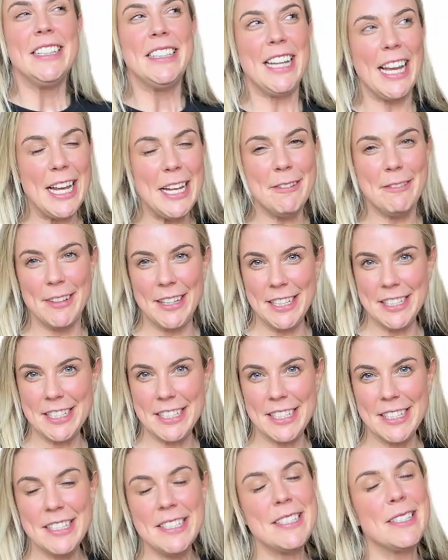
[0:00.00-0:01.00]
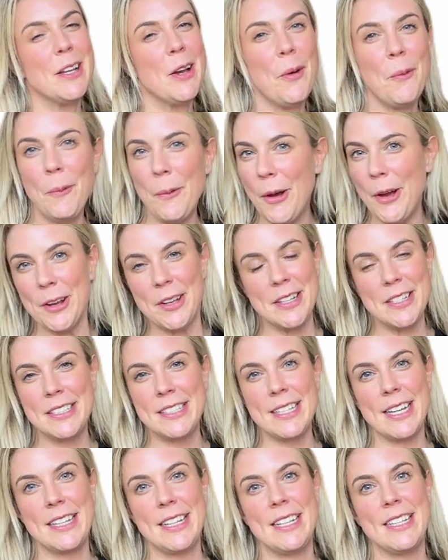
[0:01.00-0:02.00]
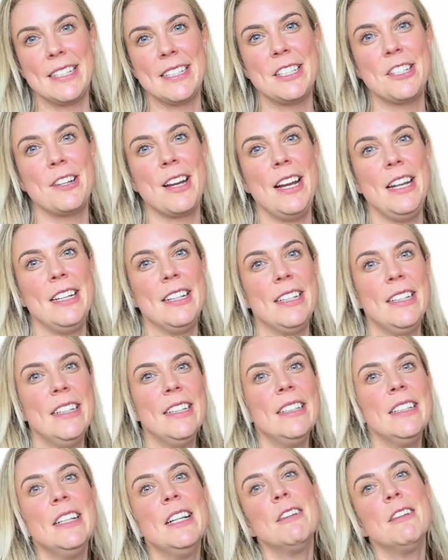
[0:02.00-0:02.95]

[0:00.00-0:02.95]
Key features, work and study in Australia,